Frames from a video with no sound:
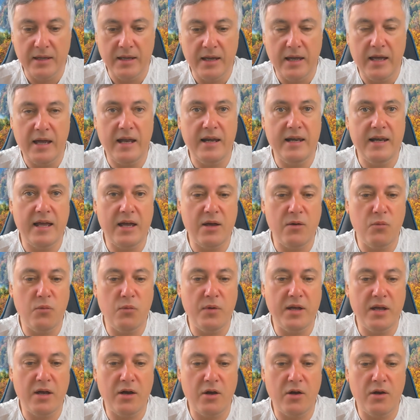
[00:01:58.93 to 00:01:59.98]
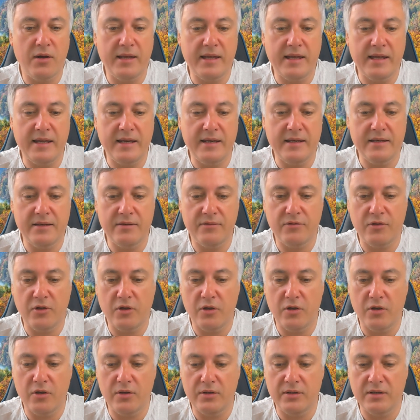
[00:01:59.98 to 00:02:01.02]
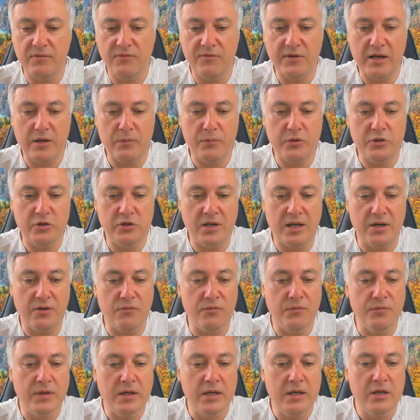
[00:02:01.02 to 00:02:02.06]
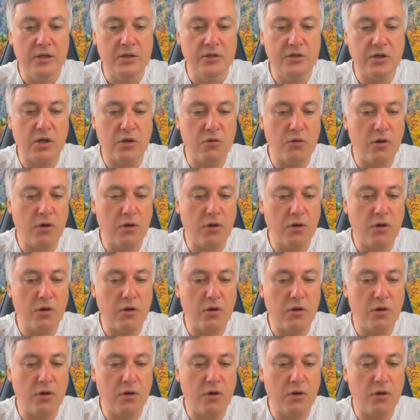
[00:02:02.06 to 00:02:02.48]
and now we are in the developer channel. So